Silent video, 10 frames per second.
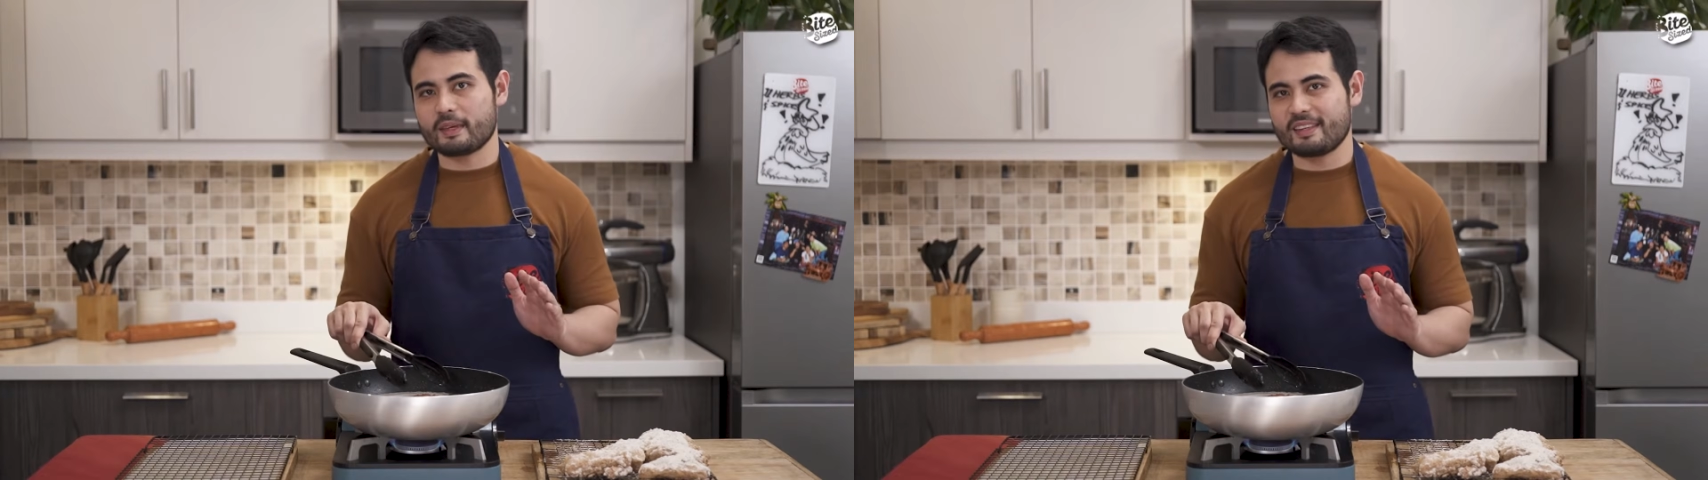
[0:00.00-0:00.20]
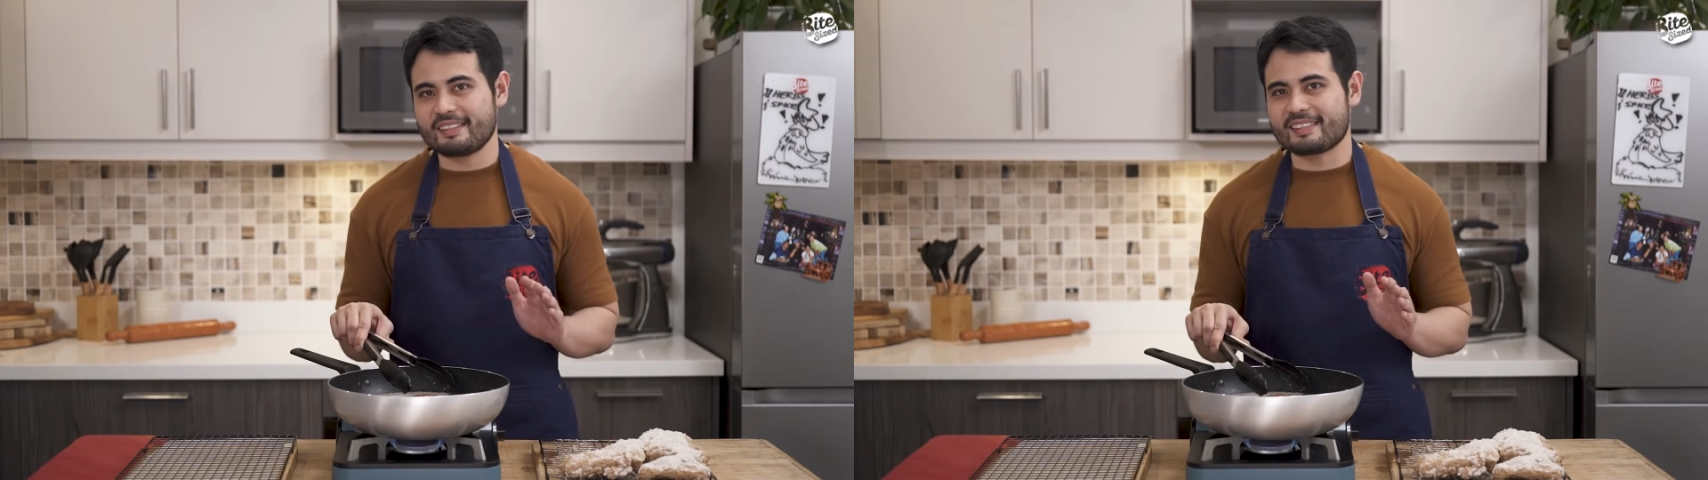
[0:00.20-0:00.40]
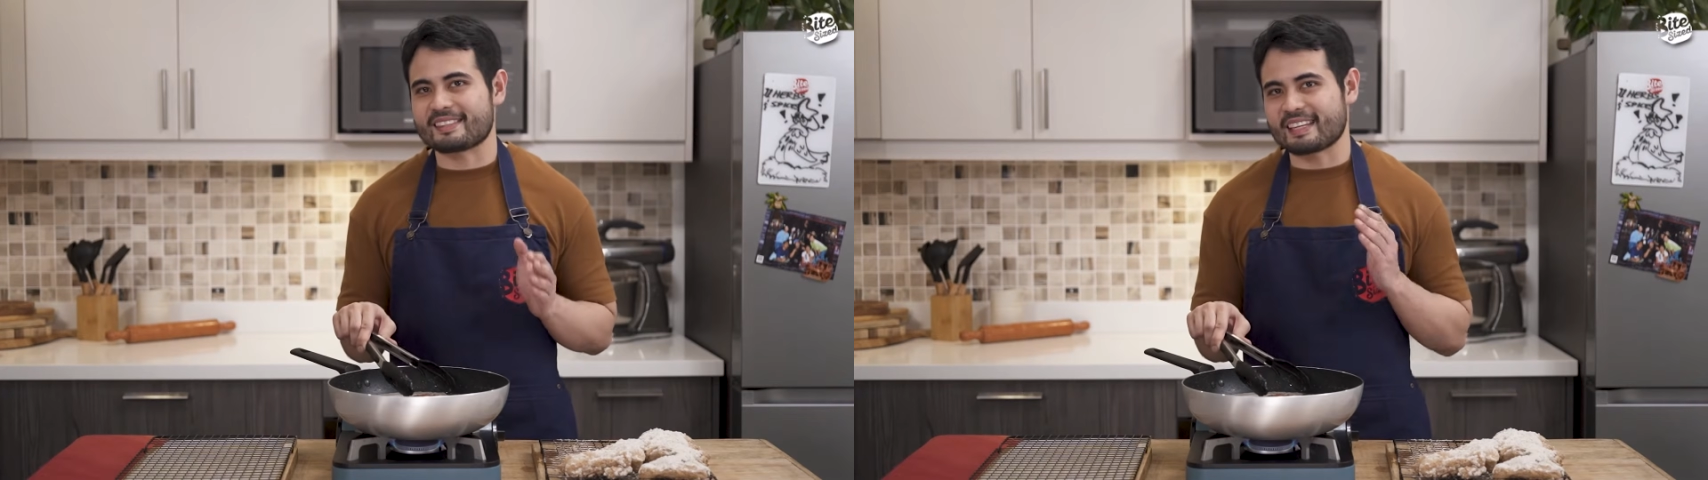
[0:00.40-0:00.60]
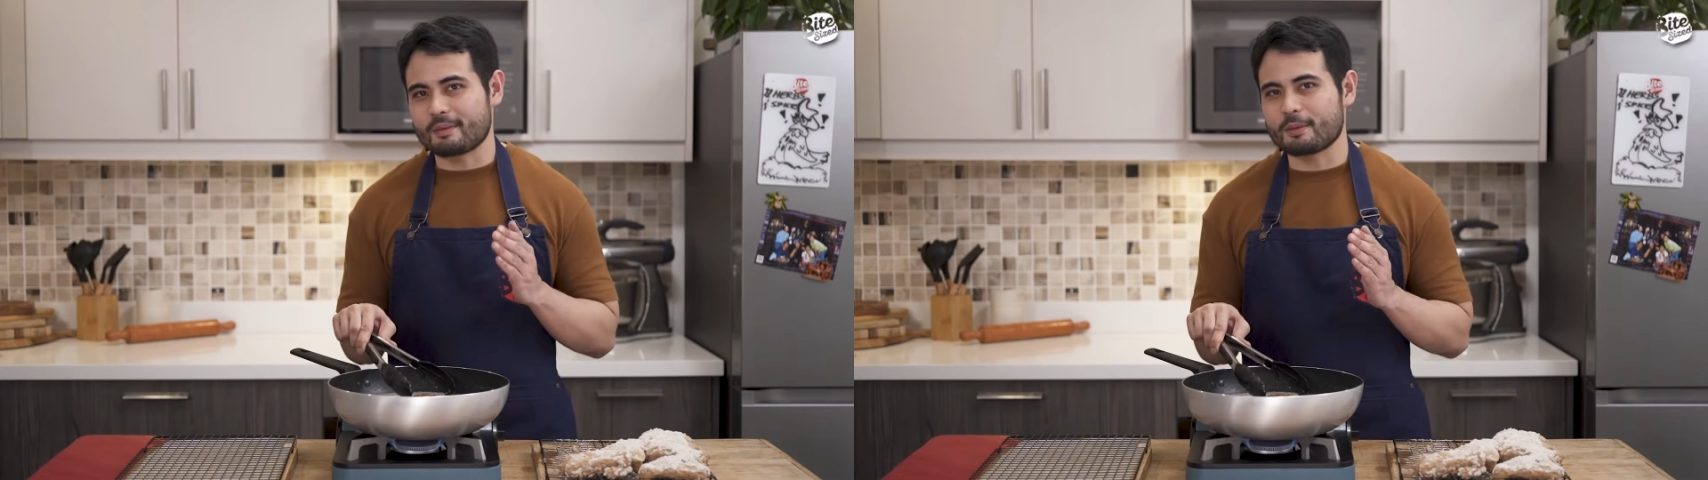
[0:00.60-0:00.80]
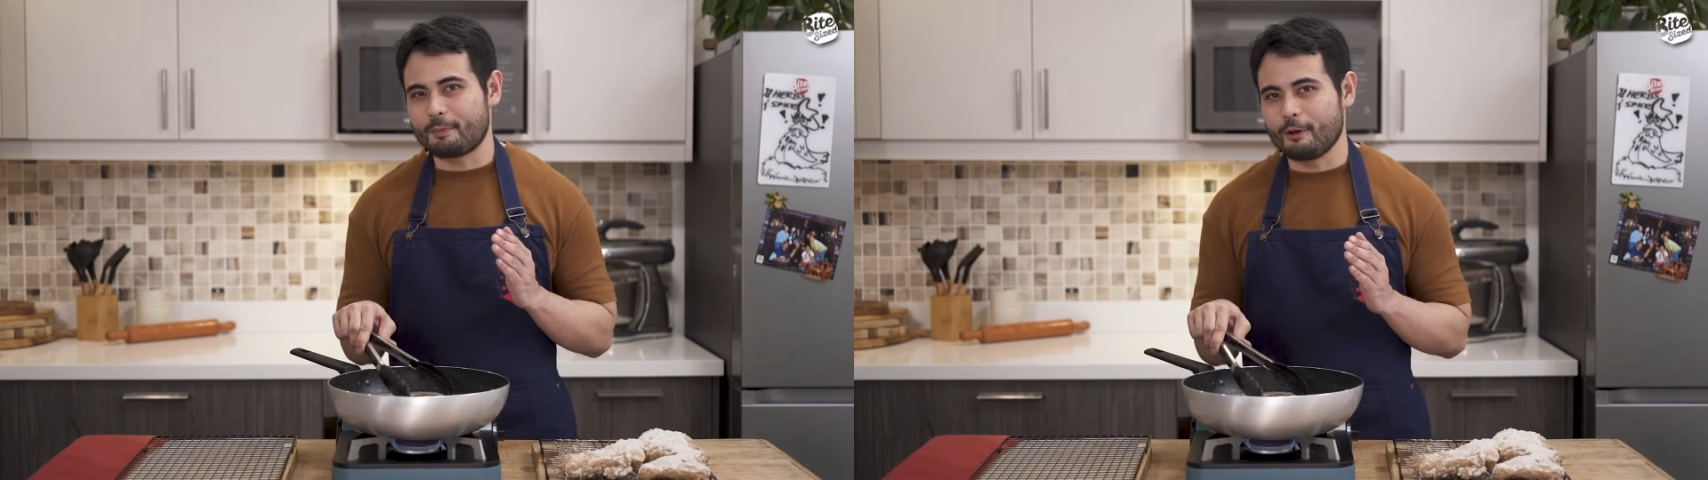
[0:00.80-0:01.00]
minutes, it's
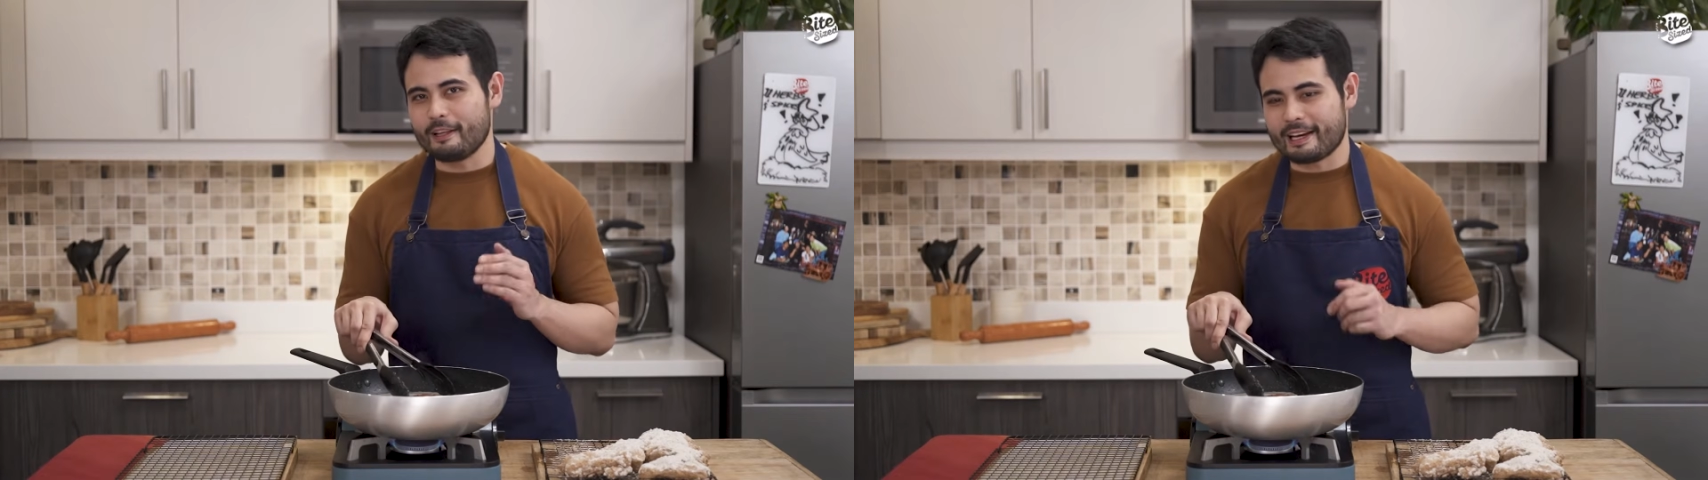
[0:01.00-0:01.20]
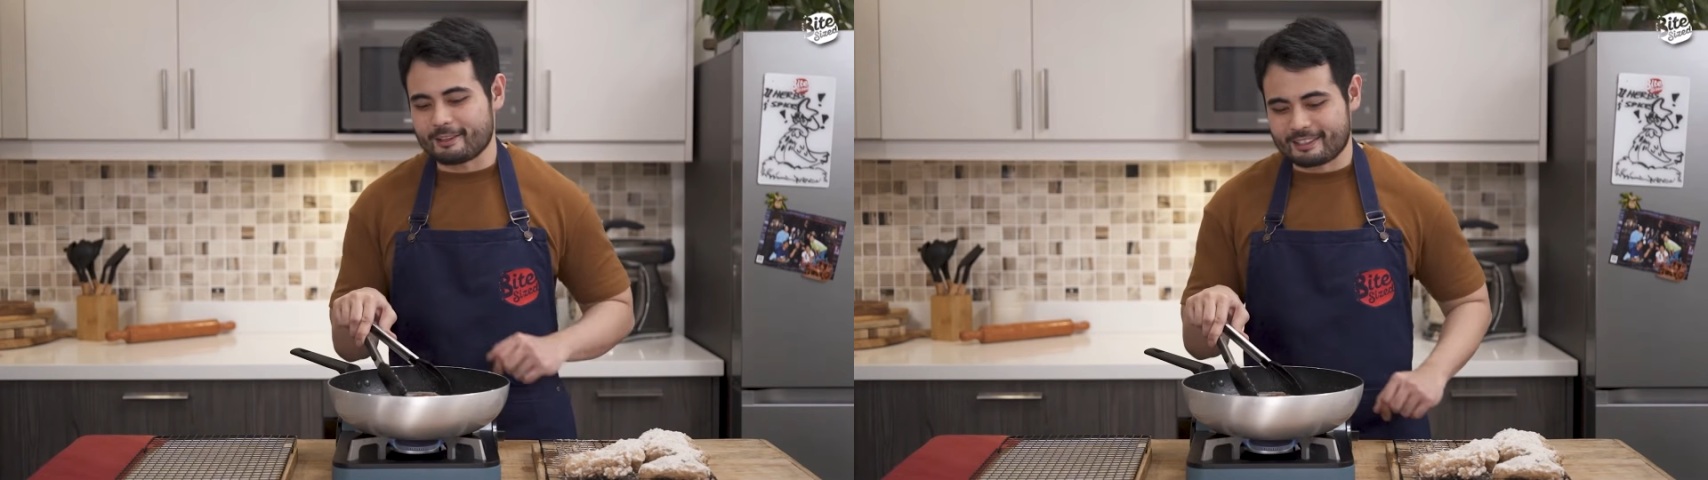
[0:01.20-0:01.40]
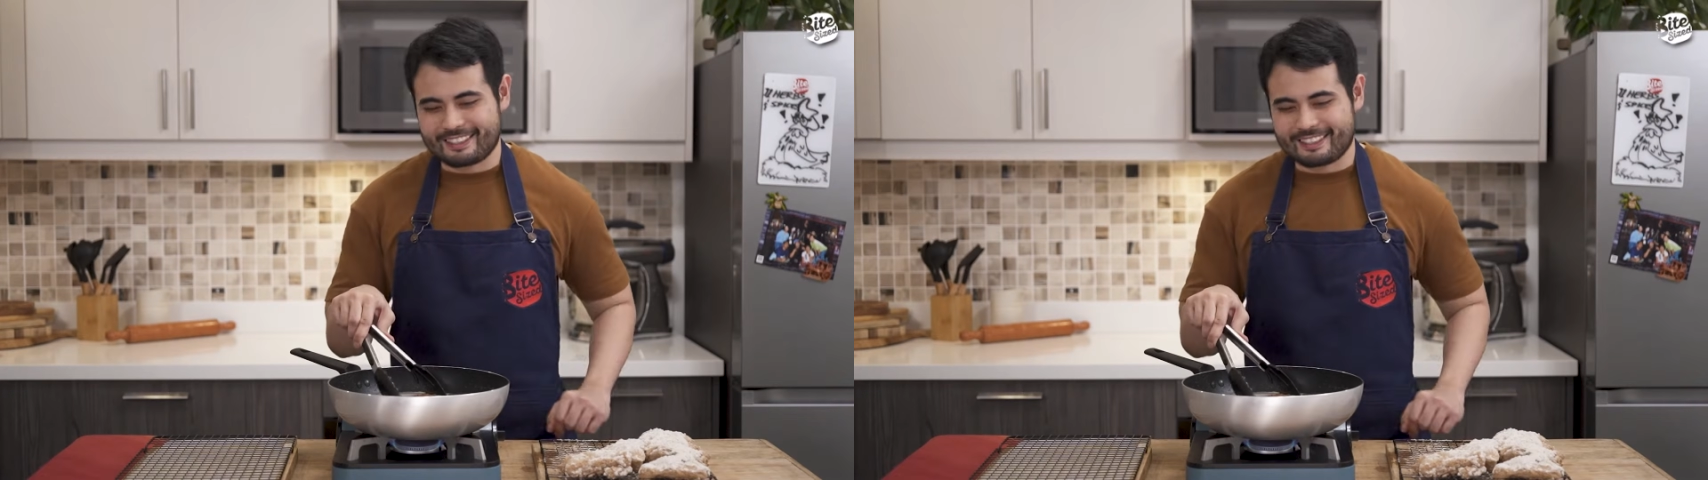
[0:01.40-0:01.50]
time to pull out.